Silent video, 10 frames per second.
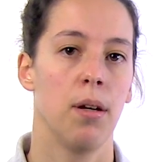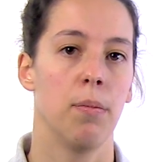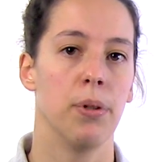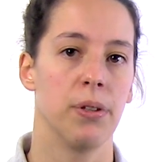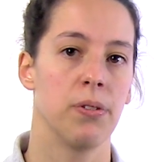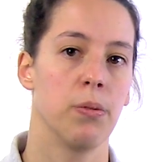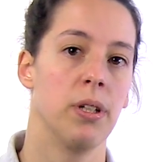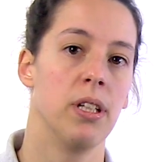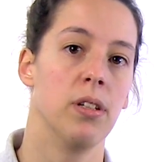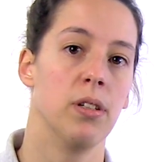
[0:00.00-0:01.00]
but
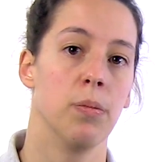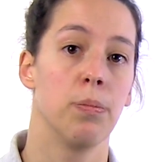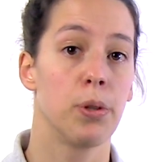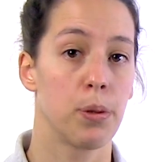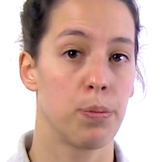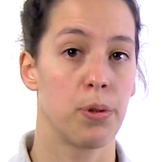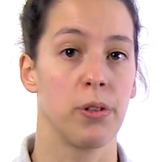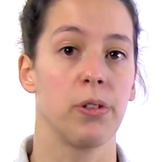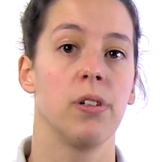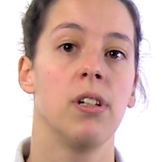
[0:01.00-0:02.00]
when the per
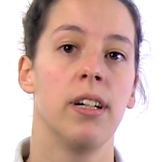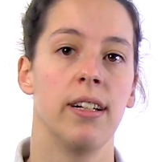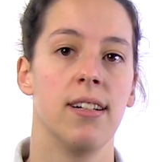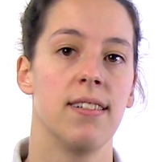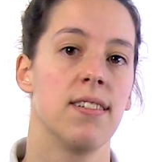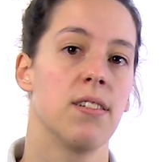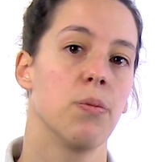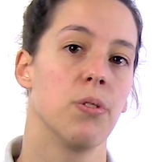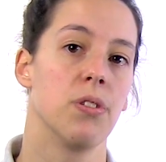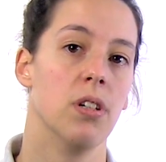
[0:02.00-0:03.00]
protocol analysis
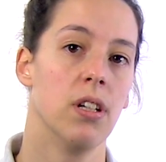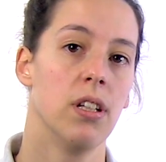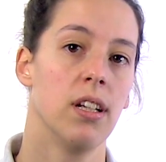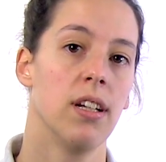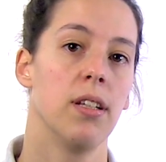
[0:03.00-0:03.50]
was done,